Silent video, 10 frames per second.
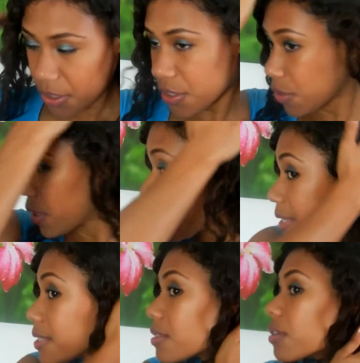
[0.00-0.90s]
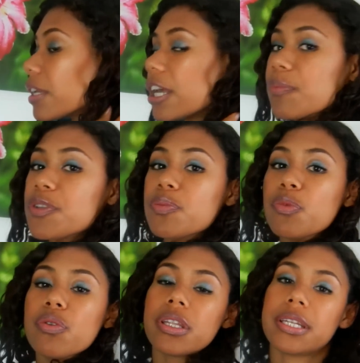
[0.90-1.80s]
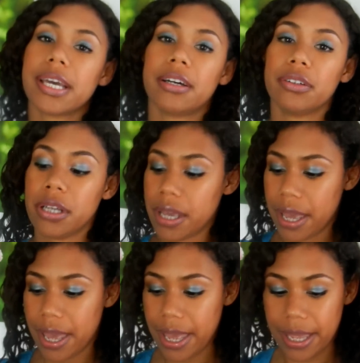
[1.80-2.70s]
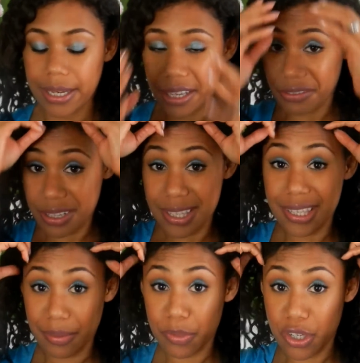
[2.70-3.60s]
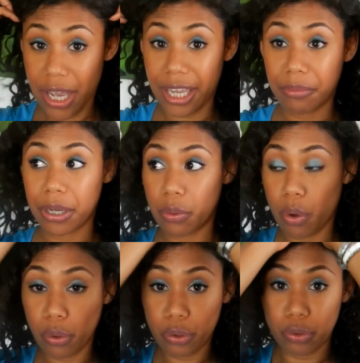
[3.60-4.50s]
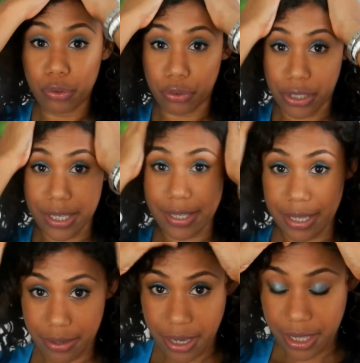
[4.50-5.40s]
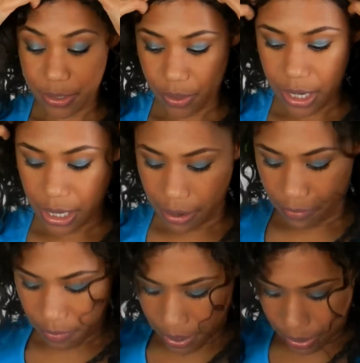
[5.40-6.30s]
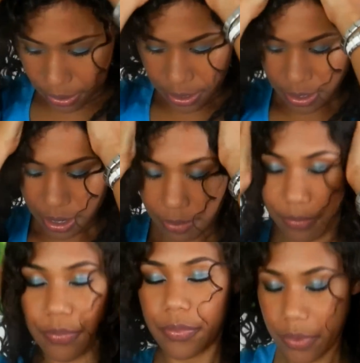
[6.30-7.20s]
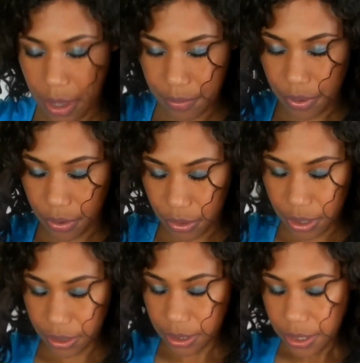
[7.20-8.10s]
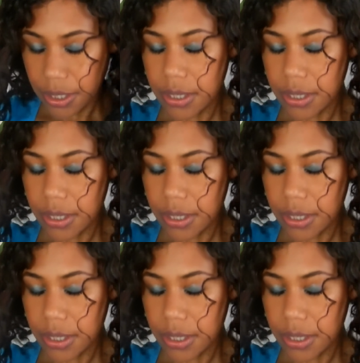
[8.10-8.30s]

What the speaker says: So that's gonna help smooth it down and give it some shine, but it won't look greasy. Okay, that's what I love about that product.